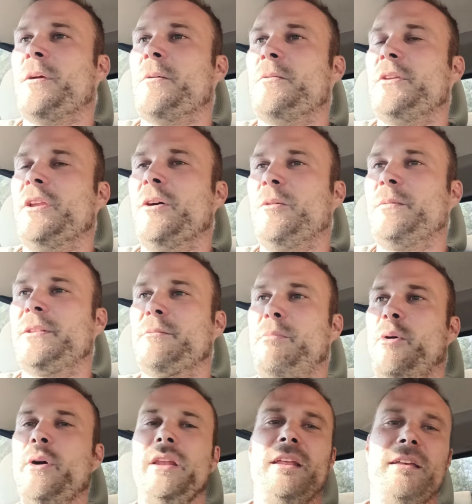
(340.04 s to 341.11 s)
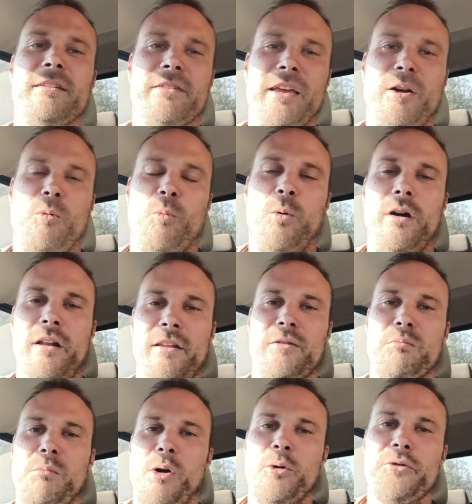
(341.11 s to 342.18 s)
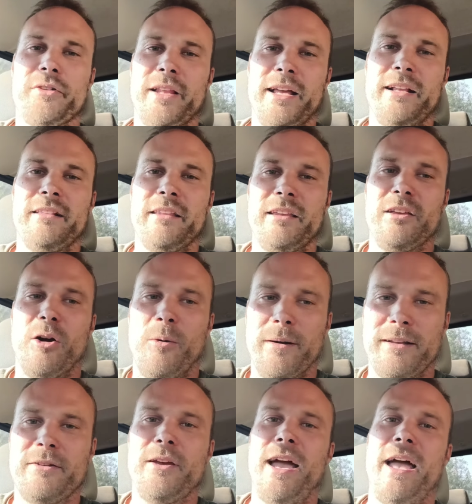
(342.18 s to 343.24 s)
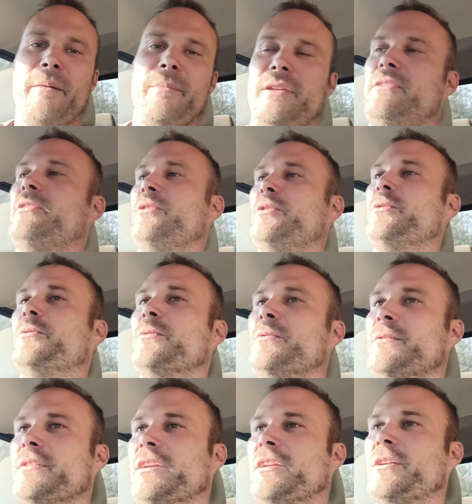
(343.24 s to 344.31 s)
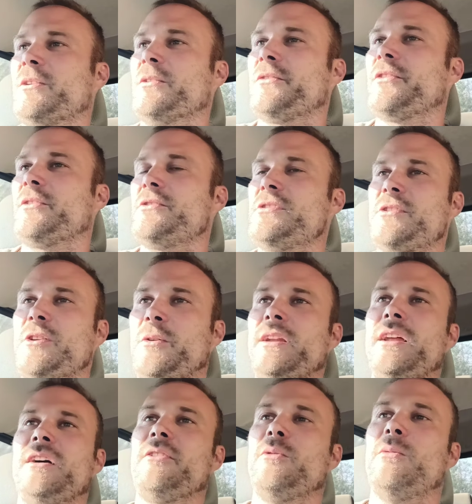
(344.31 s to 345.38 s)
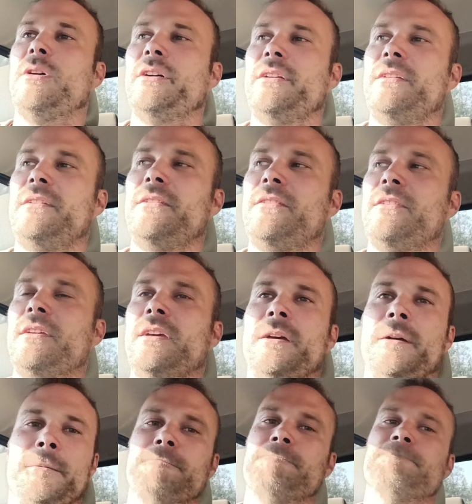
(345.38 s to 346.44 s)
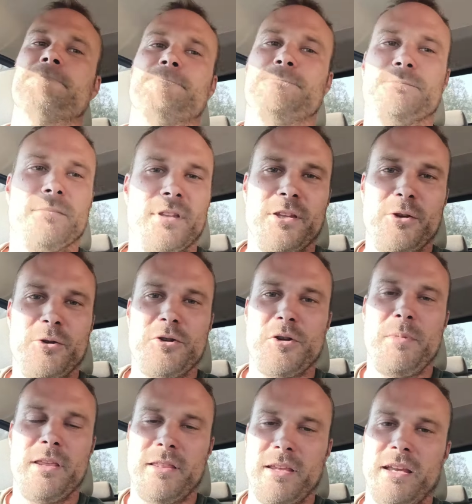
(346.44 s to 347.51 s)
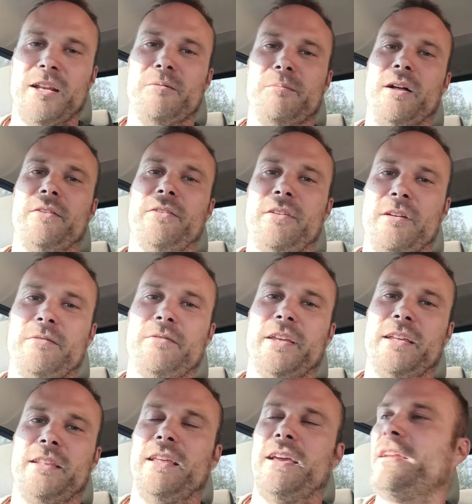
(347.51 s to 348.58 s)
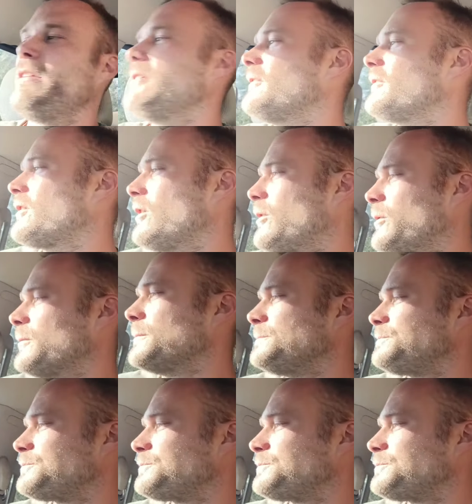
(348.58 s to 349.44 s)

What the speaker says: You know, but the point is, like, what is most likely going to happen to you? You know, so just going out in the woods, you should be thinking about stuff like that. So